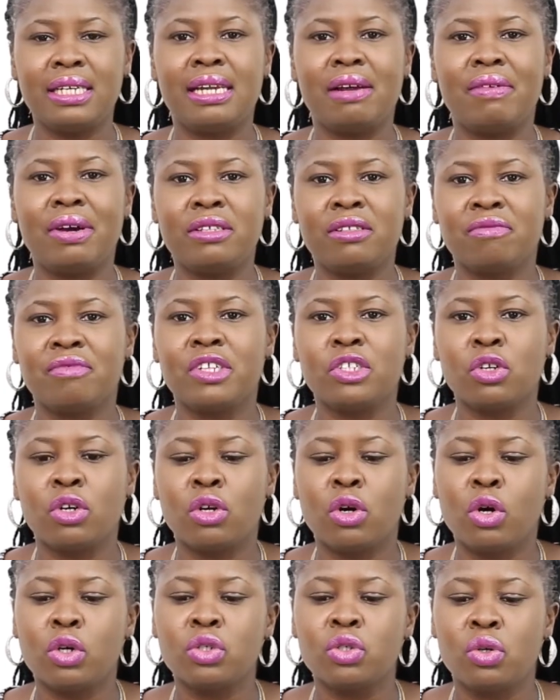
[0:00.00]
diversification
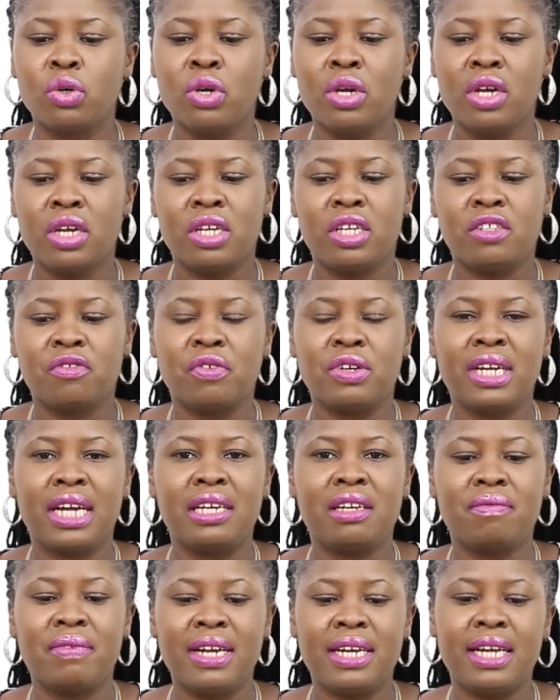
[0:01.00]
also is further
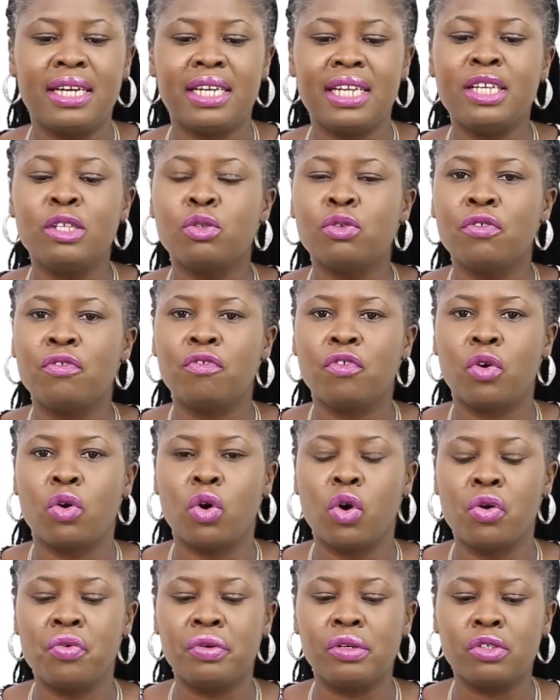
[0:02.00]
divided into 4:
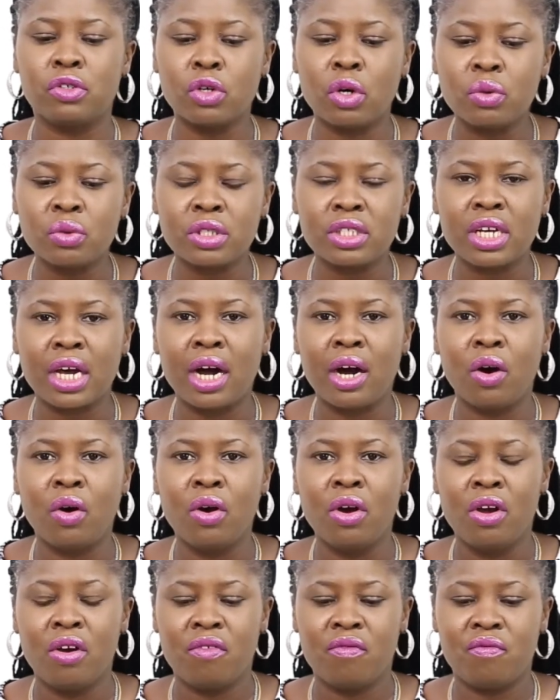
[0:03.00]

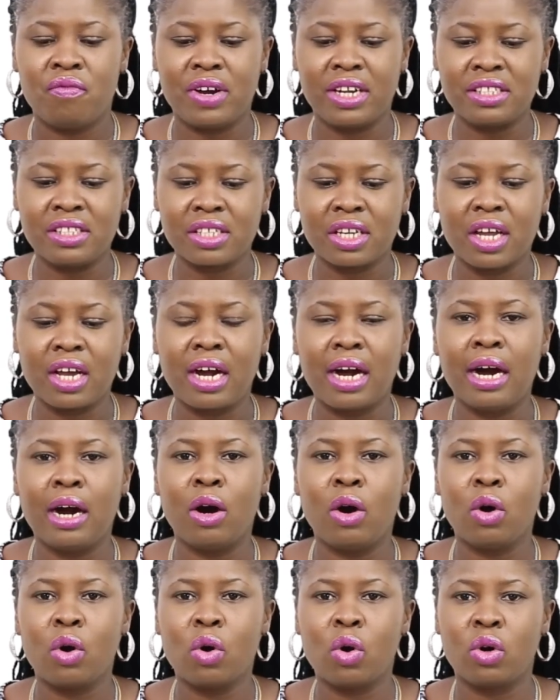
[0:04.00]
horizontal,
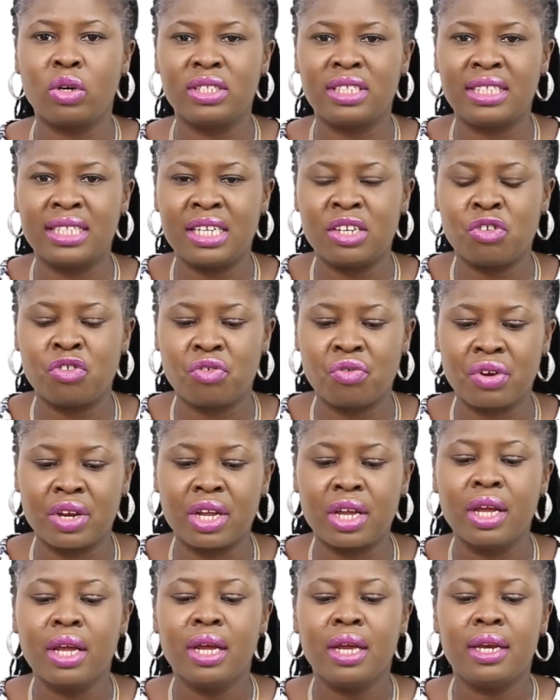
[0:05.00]
vertical,
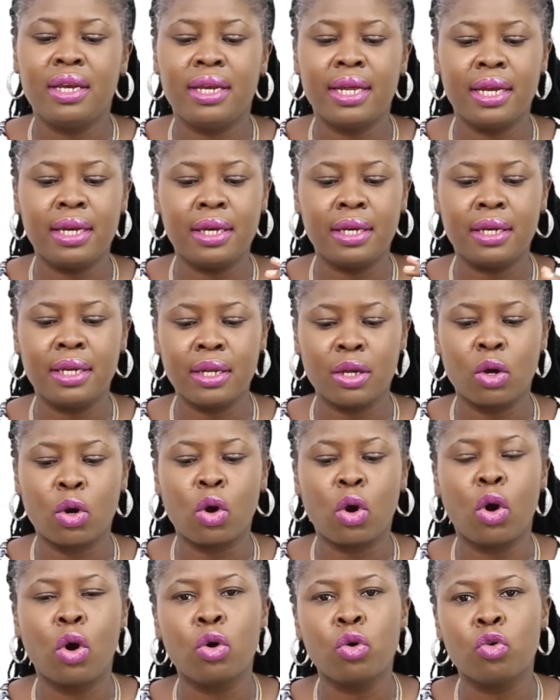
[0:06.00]
concentric, then the
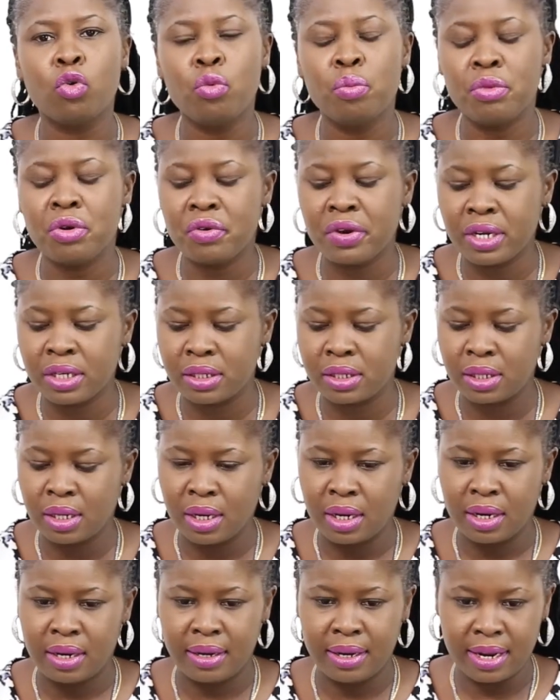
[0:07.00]
conglomerate
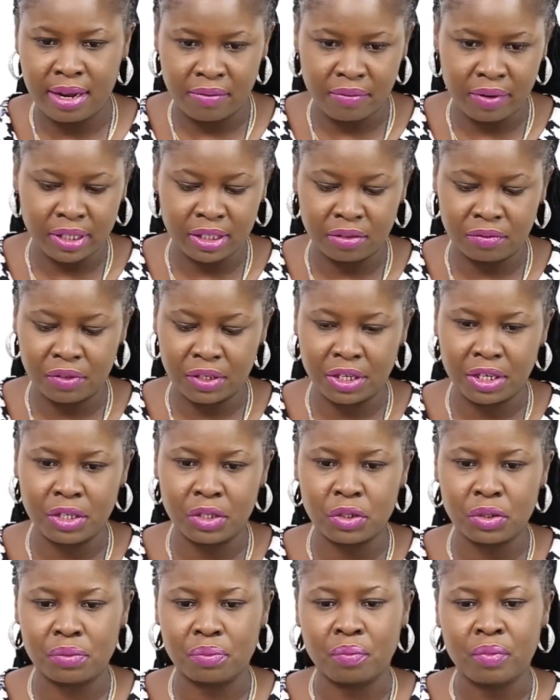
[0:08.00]

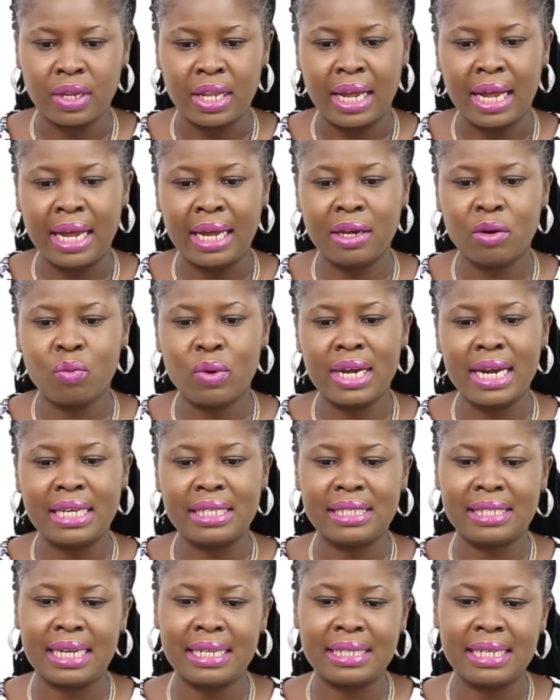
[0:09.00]
diversification. And when I
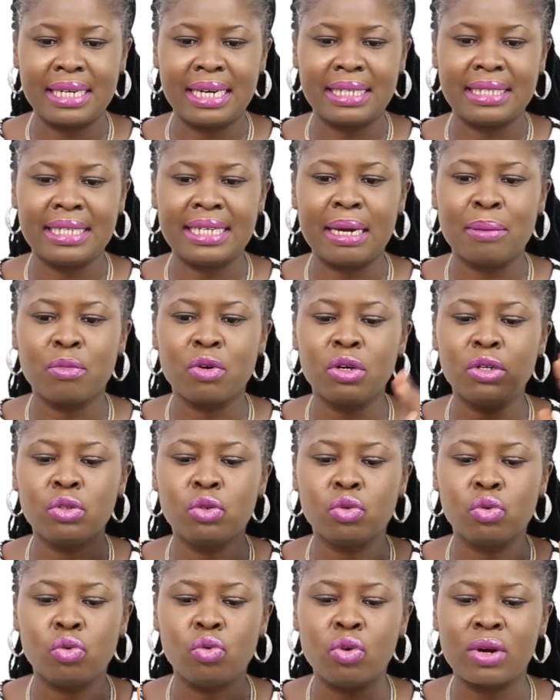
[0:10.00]
started, I said I'm going
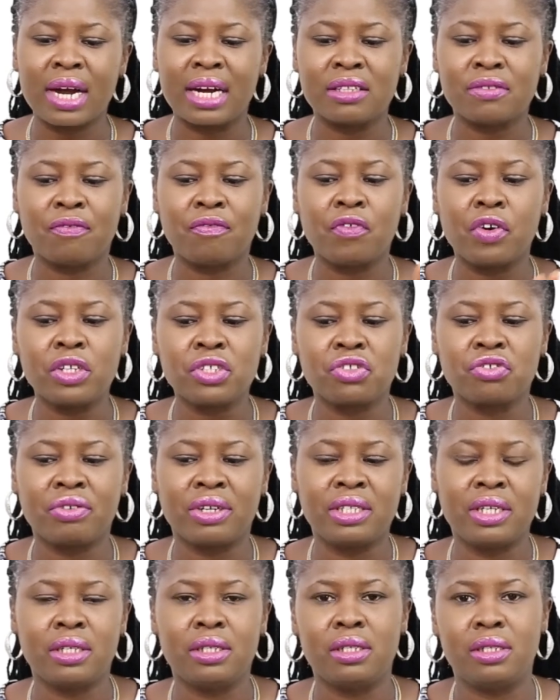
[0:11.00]
to look at 4
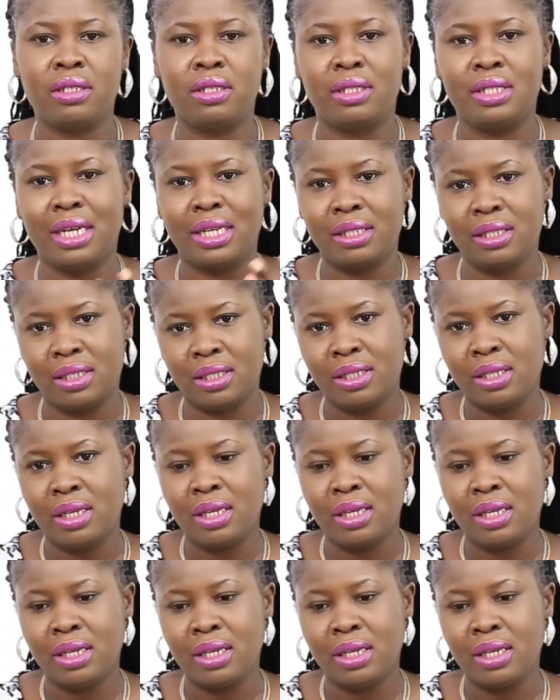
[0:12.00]
strategies that